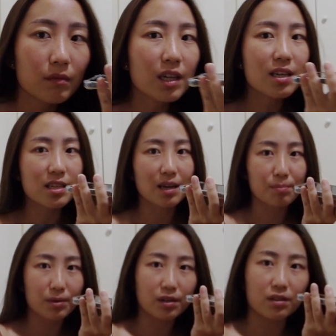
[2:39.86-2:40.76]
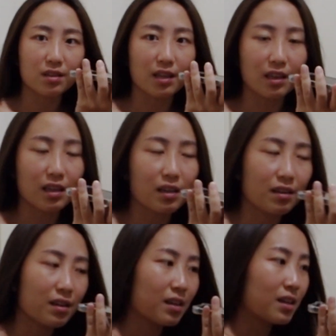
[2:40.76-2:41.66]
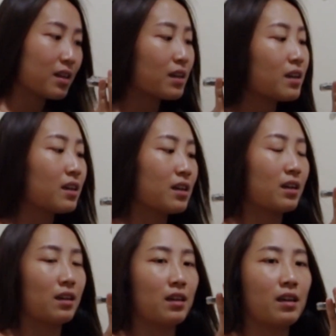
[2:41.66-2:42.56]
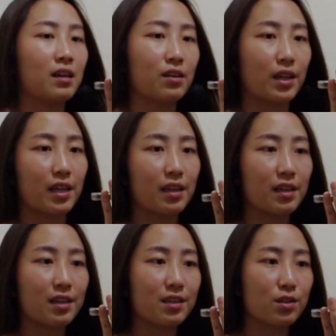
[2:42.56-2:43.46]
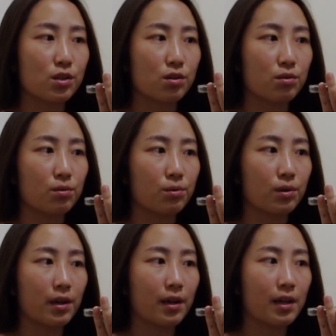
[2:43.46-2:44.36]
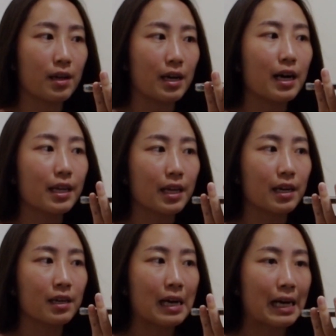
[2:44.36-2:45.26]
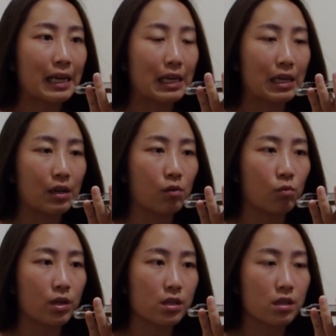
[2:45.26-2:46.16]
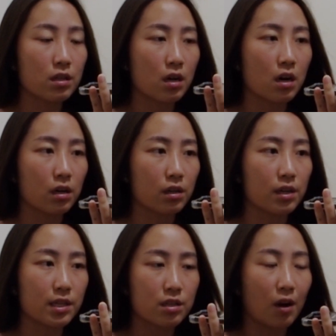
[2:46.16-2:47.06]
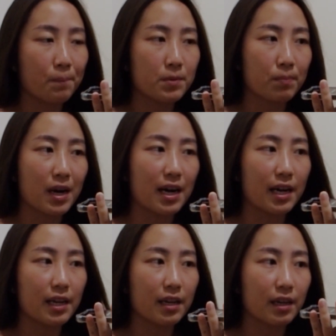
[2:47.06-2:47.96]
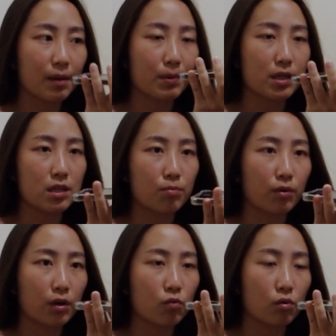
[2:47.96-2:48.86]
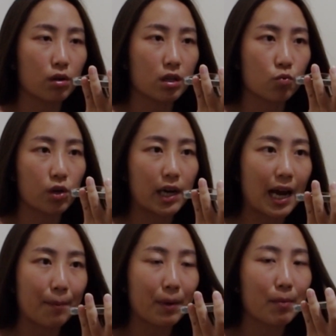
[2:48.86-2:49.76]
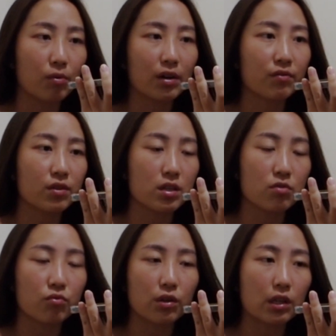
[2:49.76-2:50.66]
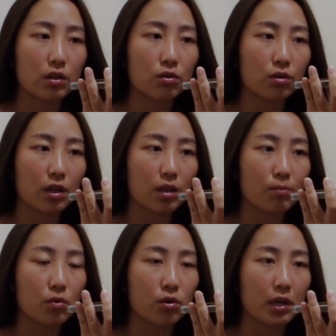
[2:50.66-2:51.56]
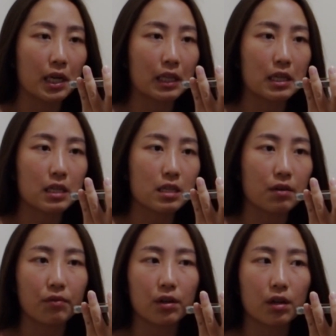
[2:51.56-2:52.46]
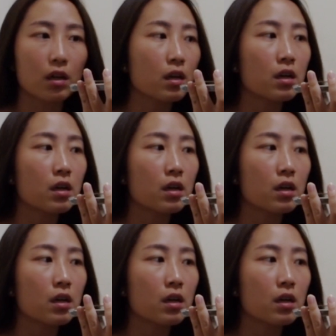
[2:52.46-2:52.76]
Is that better? Slightly. Okay, so yeah, I went to the hawker. I stopped by at ABC Brickworks where I had my breakfast really early in the morning, like 7:15